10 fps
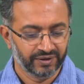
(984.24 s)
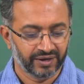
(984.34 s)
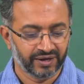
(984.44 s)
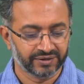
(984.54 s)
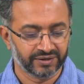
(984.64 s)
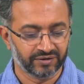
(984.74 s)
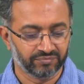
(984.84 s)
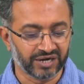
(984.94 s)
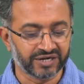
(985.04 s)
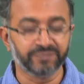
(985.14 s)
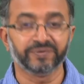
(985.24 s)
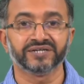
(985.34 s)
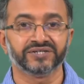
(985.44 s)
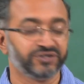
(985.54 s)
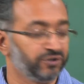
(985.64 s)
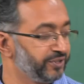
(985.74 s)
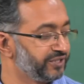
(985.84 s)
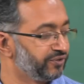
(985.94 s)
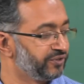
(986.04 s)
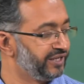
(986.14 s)
And multipass
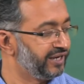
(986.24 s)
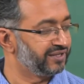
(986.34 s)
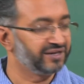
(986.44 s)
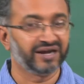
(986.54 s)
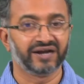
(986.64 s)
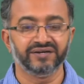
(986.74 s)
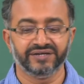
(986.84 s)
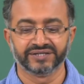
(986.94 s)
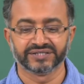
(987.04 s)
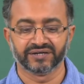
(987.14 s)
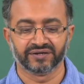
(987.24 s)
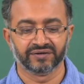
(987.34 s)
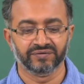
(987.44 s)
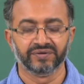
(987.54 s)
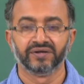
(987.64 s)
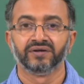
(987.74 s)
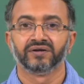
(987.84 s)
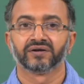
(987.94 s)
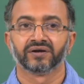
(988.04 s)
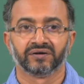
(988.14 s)
rheometer on the other hand is a
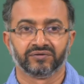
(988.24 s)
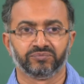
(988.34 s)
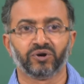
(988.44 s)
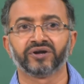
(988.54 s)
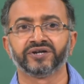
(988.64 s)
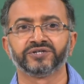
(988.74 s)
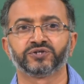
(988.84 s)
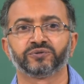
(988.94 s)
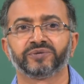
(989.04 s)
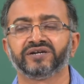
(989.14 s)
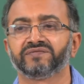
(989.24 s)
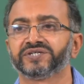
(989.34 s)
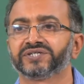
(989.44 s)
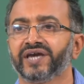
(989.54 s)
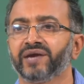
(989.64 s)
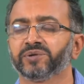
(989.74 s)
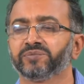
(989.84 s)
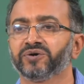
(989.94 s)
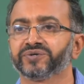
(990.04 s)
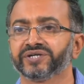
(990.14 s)
modern instrument which came
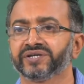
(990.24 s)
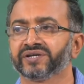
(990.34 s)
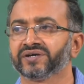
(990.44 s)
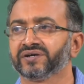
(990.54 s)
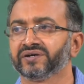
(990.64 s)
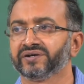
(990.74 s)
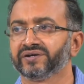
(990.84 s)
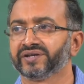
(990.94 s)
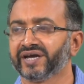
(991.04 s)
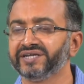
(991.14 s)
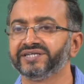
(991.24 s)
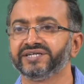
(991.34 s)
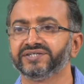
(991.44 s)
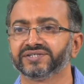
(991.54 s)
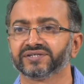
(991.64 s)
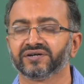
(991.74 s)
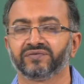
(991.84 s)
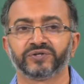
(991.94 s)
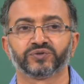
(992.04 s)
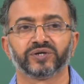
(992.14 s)
about in
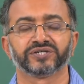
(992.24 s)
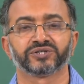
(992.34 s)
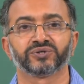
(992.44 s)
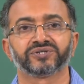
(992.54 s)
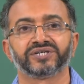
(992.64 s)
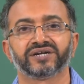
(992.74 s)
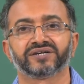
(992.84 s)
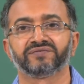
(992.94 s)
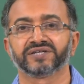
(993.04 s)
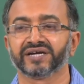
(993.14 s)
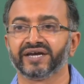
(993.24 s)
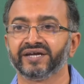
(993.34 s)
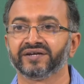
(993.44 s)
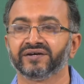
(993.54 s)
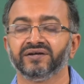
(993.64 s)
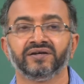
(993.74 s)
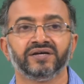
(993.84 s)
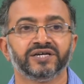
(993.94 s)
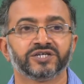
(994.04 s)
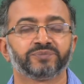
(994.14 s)
90s, which was associated with again a
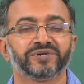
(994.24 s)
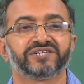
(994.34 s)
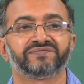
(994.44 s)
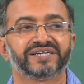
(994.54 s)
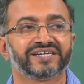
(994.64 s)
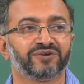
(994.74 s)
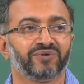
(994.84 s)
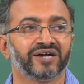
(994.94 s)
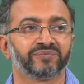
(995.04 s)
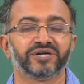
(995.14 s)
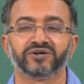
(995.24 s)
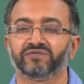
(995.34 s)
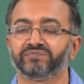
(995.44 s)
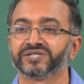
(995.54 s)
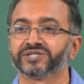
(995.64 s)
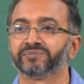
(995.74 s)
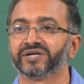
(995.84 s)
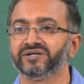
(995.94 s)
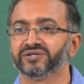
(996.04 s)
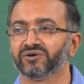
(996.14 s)
specific requirement of
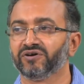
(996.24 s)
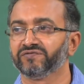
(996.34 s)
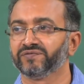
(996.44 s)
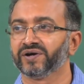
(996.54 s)
measurement of